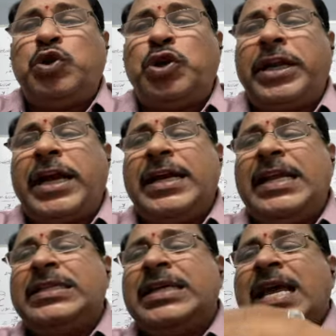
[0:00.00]
you should
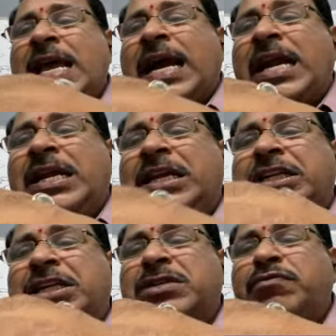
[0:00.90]
recognize.
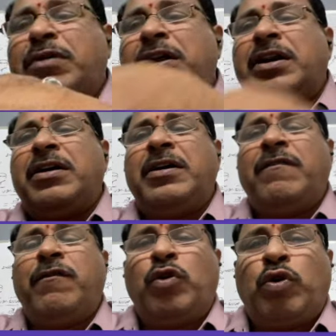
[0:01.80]
Conditions for
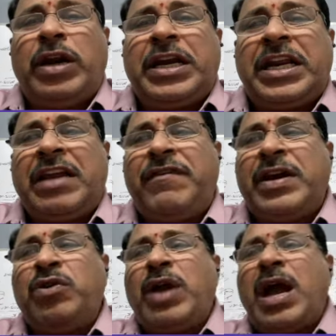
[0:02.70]
photoelectric
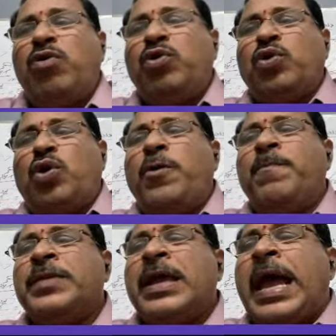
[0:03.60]
effect you have to
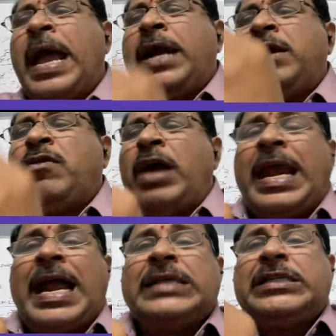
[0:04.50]
know. And
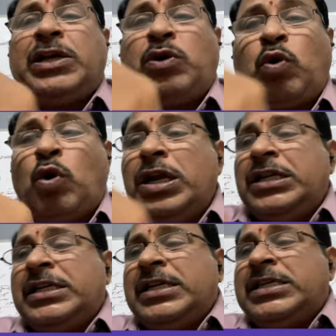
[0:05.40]
elastic
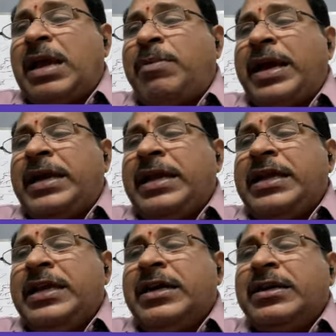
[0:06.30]
collisions I am
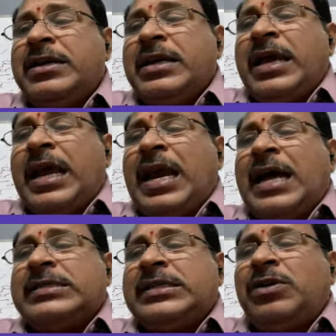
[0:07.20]
writing here.
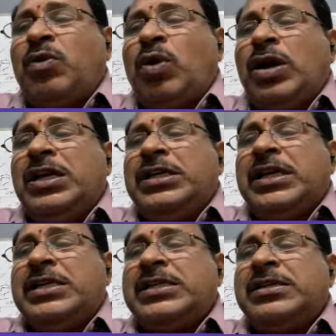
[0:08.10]
Elastic
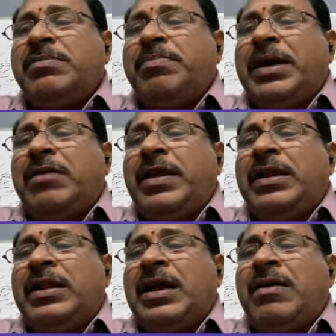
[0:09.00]
collisions
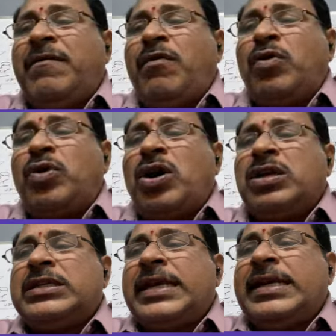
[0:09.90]
between
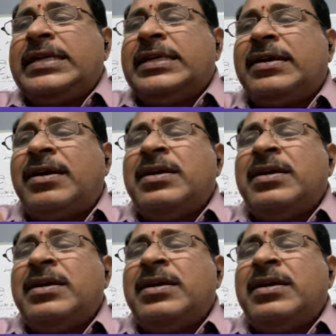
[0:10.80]
photons and